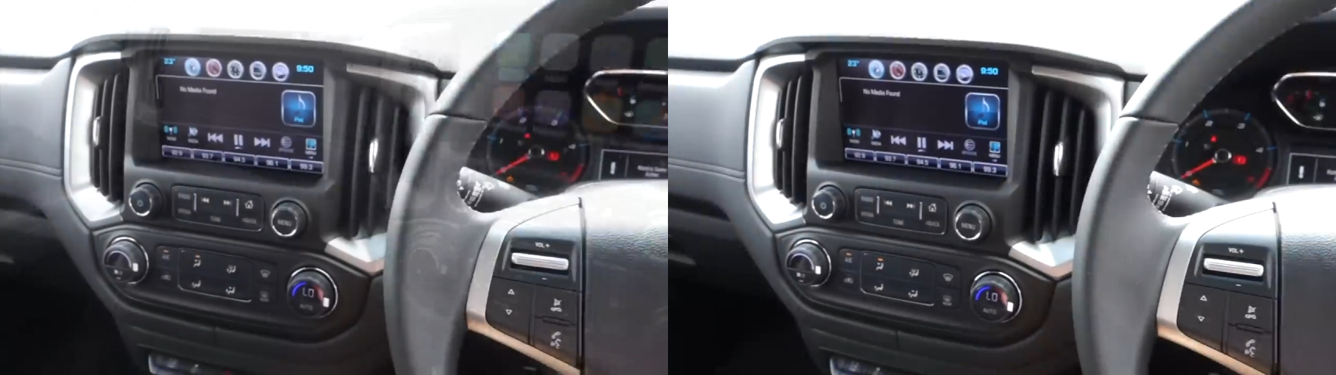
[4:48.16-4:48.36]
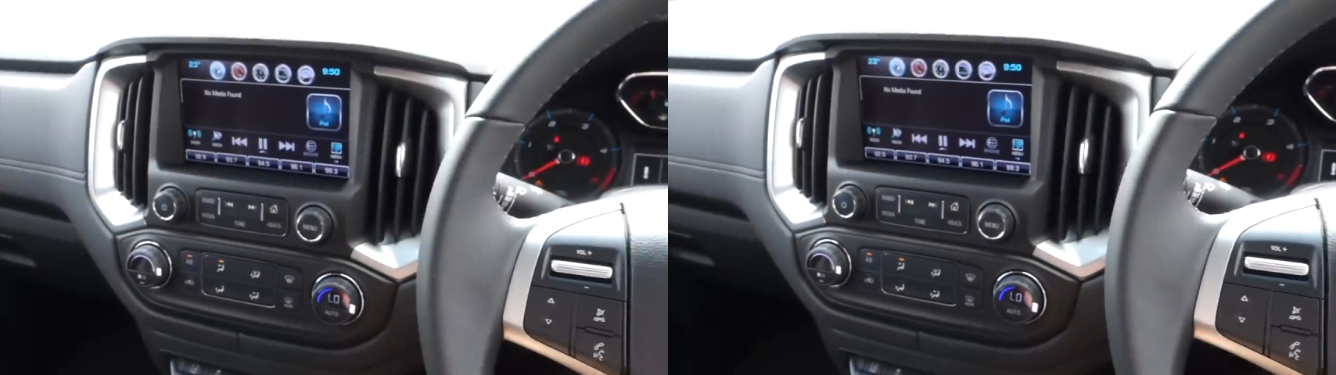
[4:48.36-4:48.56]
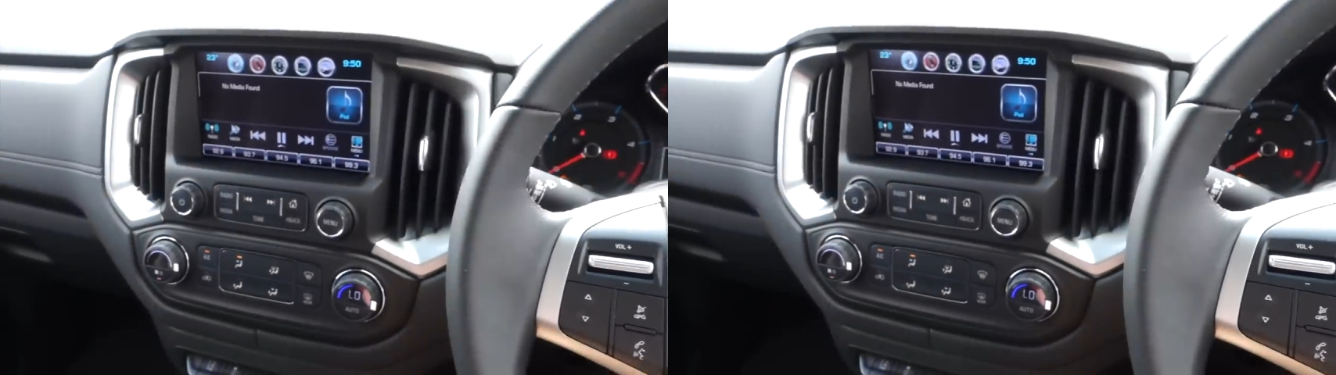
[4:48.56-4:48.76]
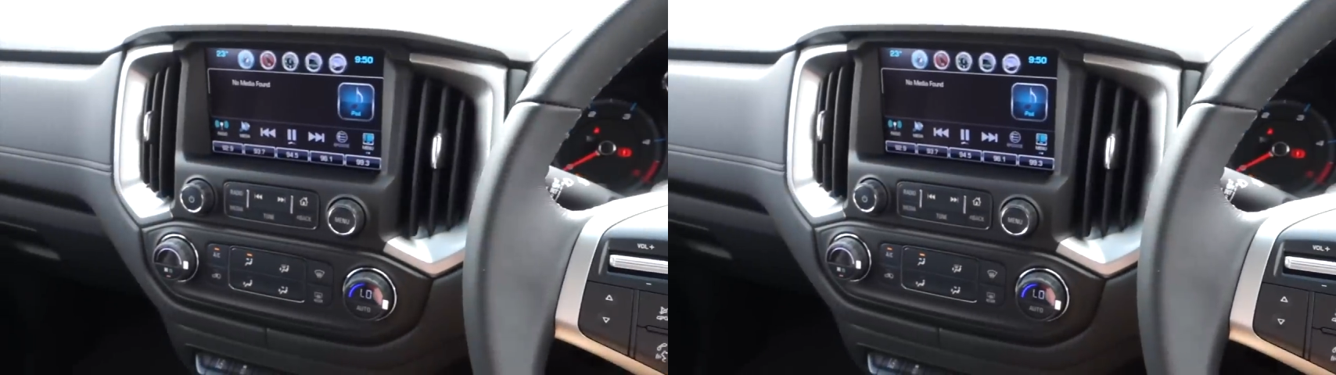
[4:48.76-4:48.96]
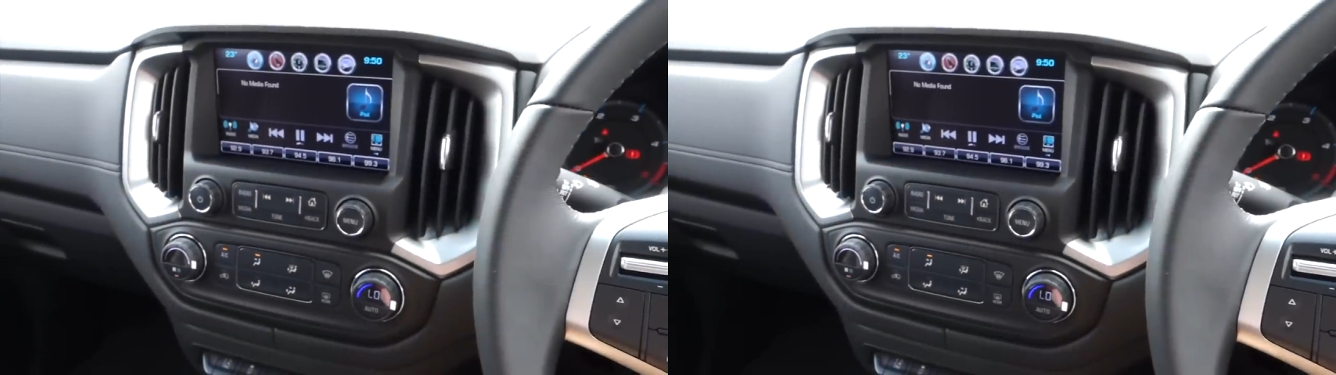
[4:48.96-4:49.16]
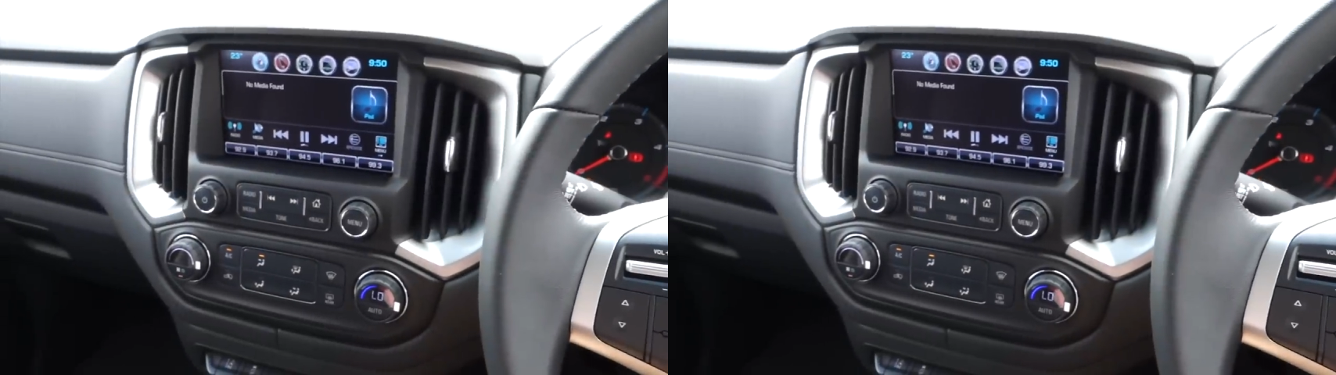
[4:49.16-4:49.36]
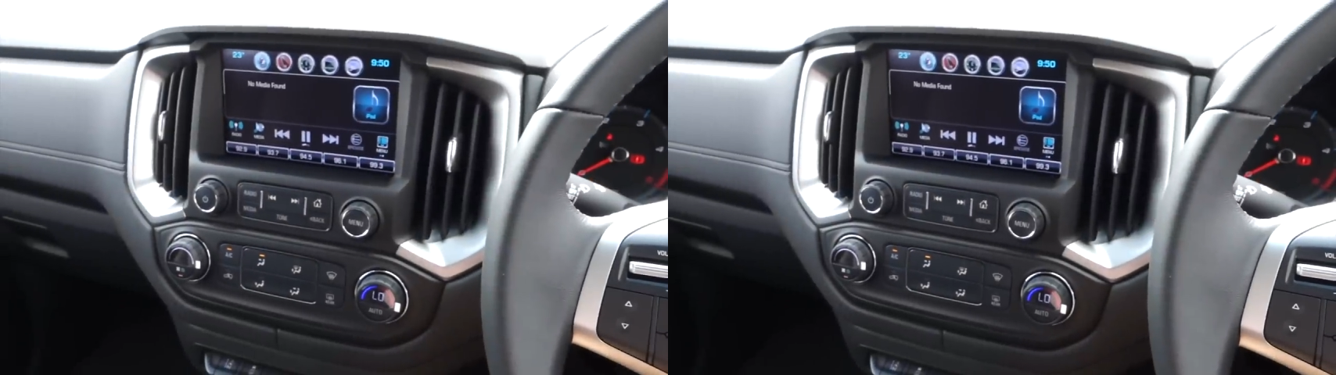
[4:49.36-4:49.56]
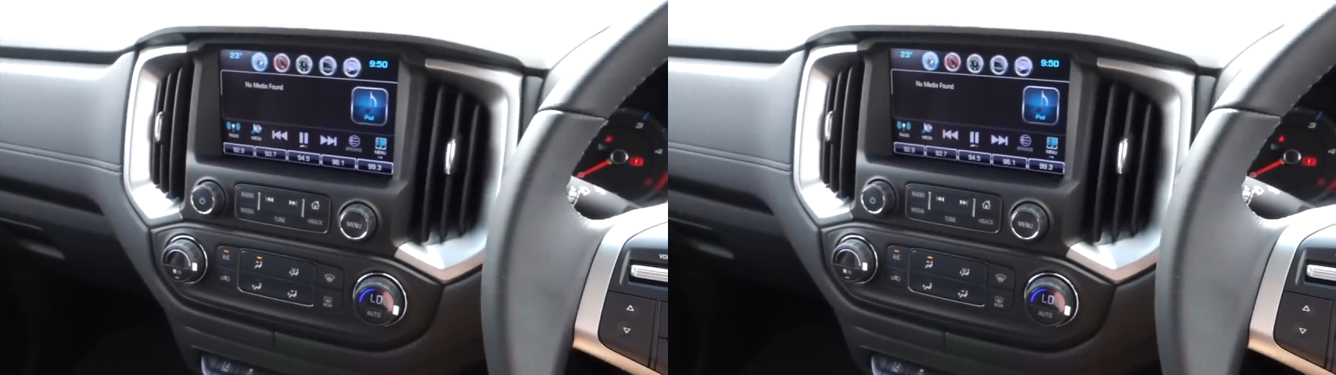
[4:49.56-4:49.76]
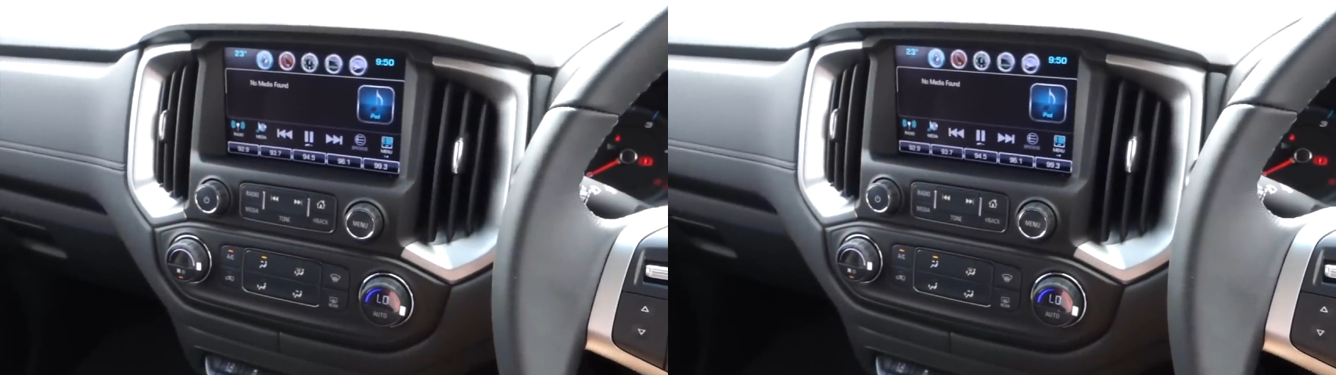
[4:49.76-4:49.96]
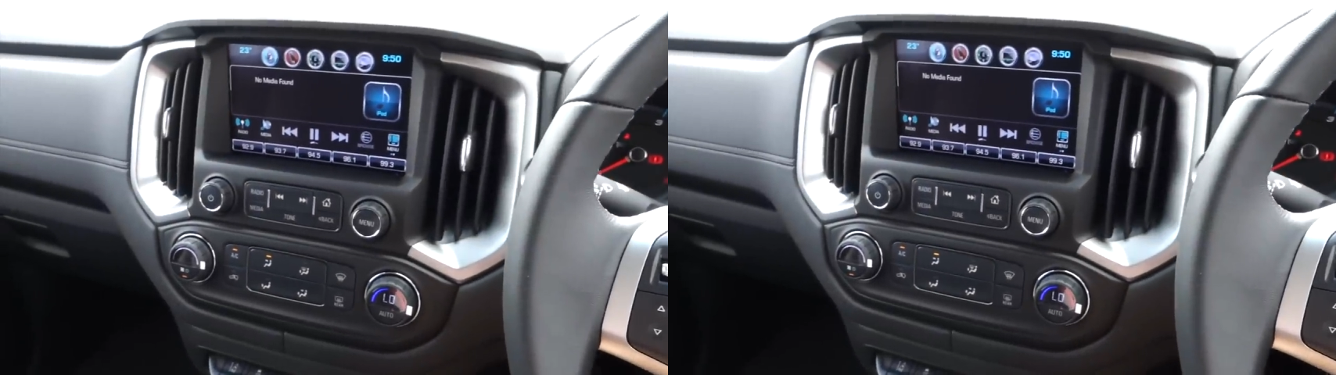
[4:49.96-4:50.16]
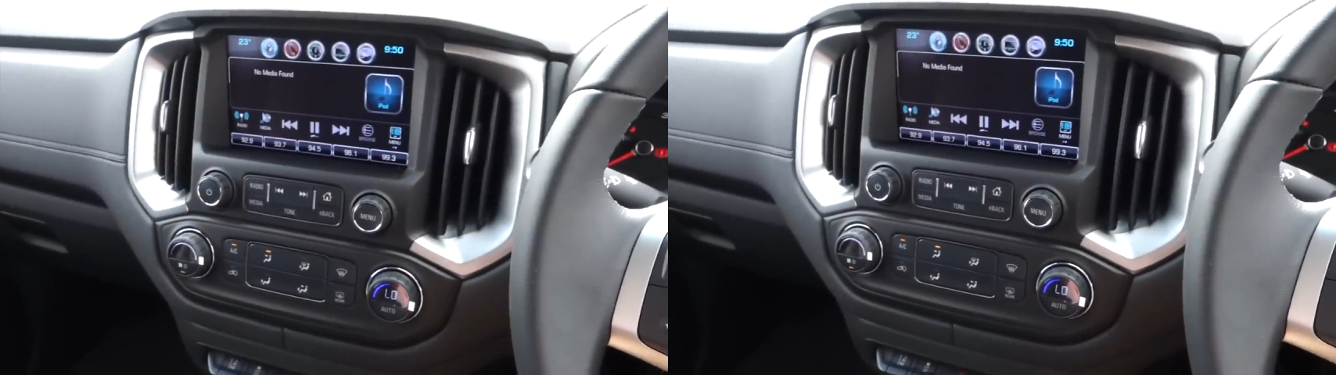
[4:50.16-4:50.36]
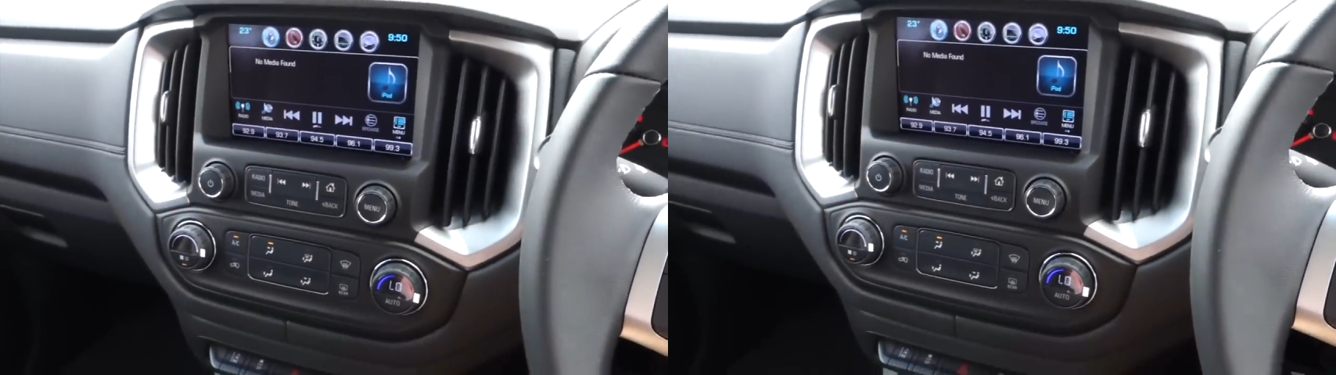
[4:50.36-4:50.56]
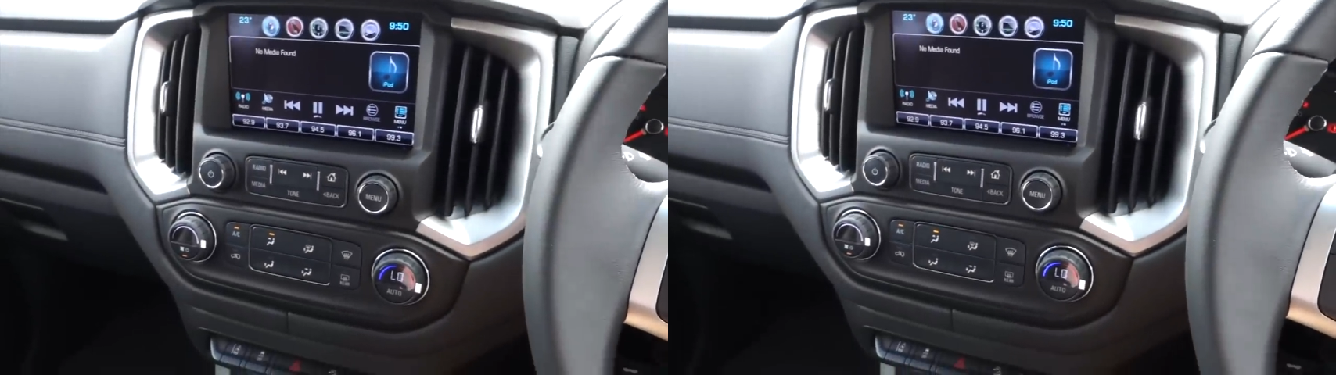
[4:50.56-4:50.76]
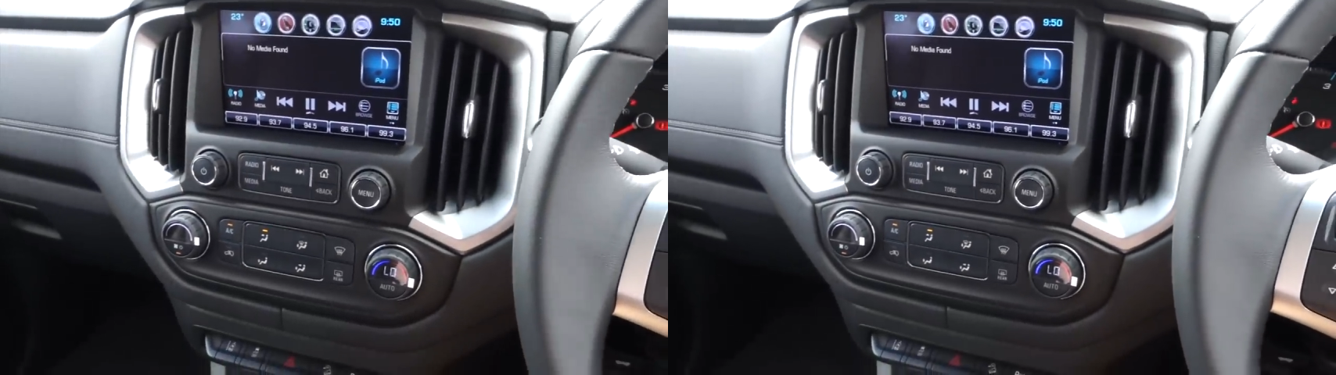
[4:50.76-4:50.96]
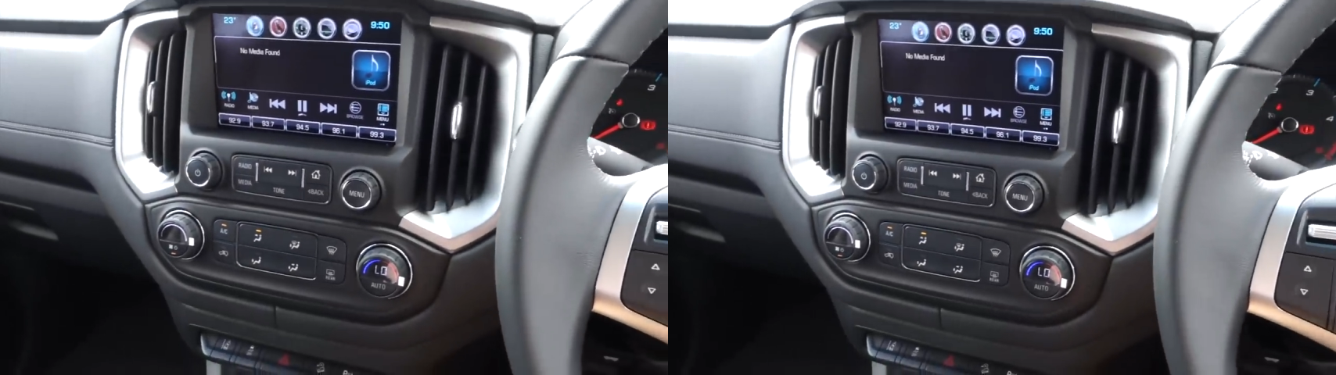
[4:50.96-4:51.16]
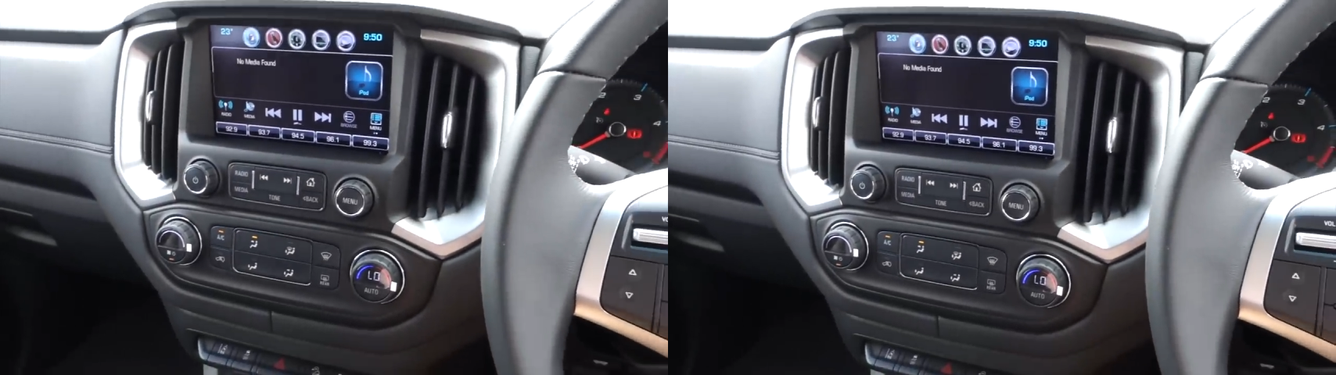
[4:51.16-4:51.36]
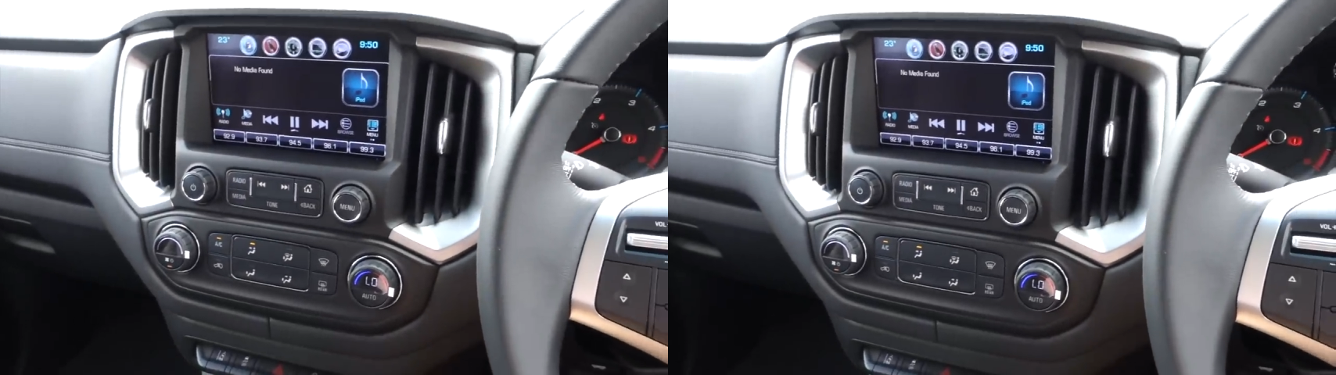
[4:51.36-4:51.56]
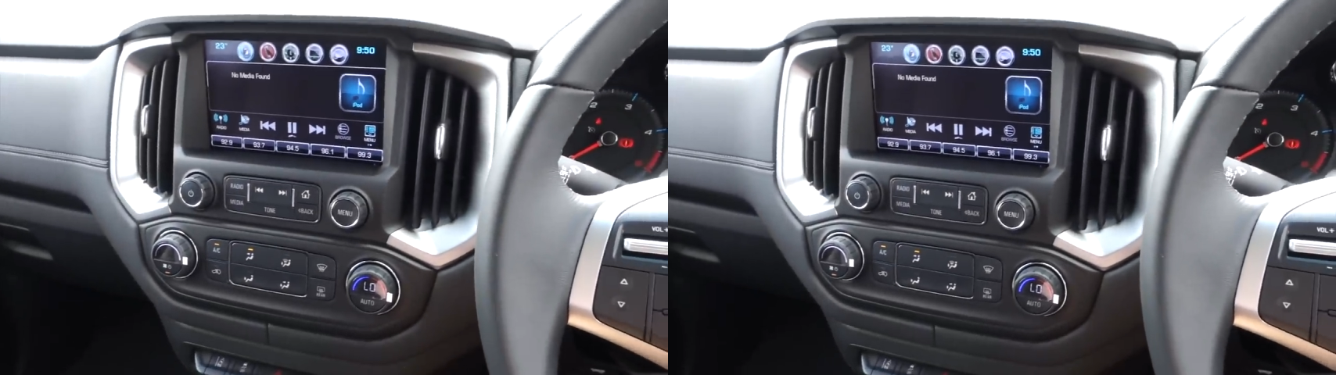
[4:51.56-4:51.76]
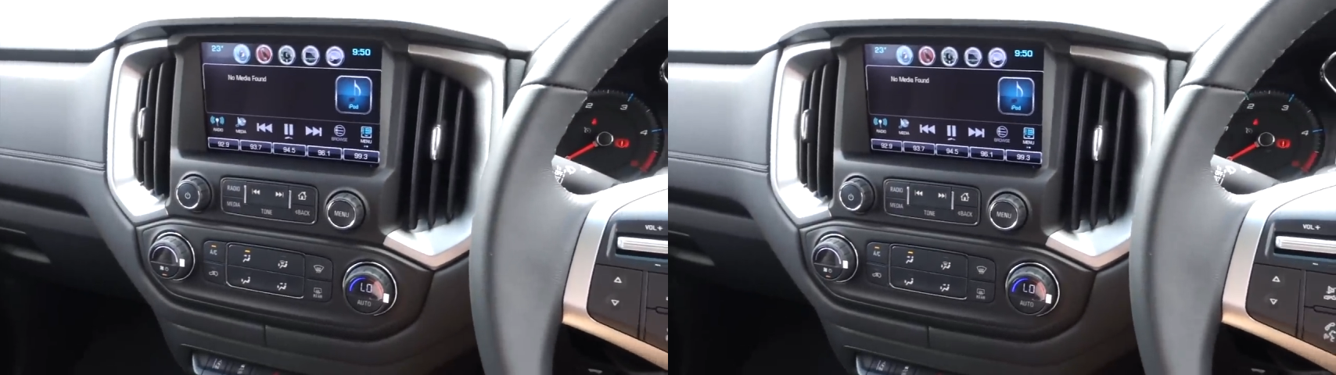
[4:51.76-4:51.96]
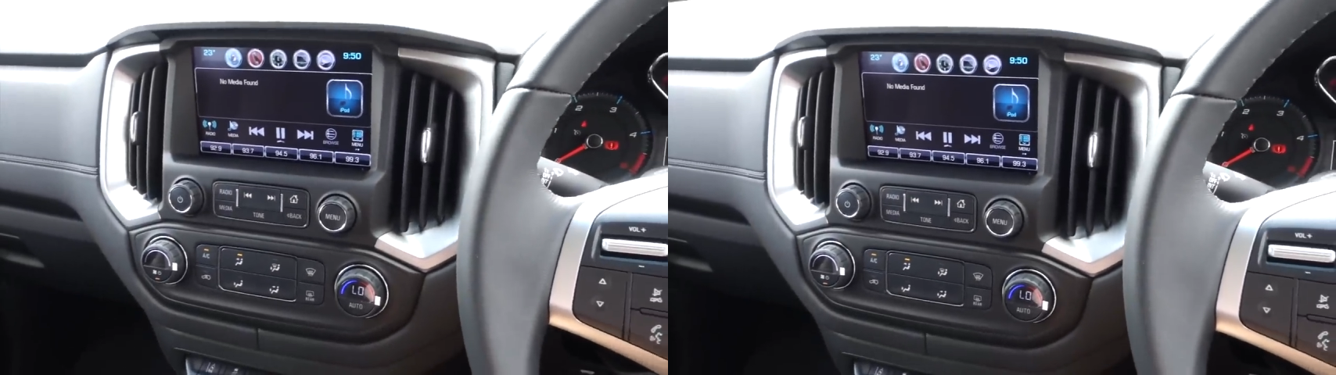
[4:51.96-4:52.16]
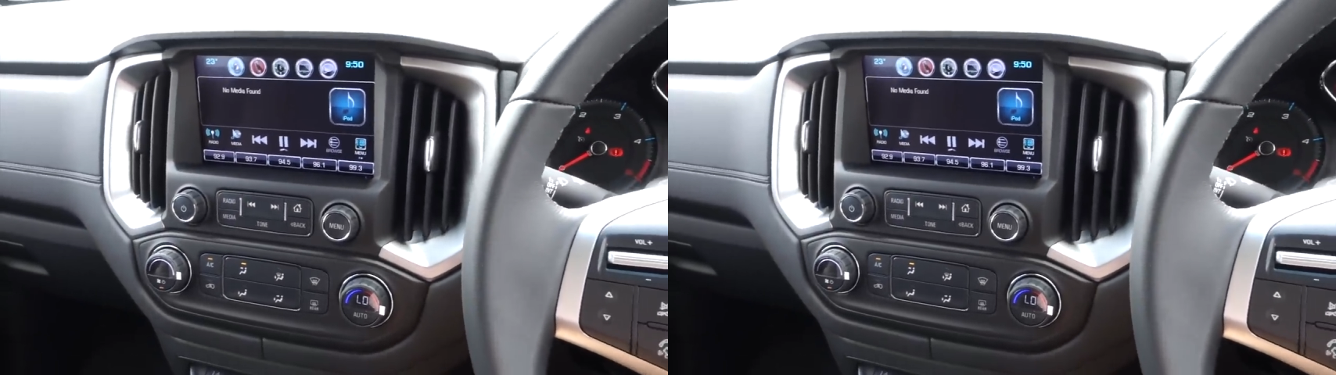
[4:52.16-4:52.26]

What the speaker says: [unreadable: no face in view]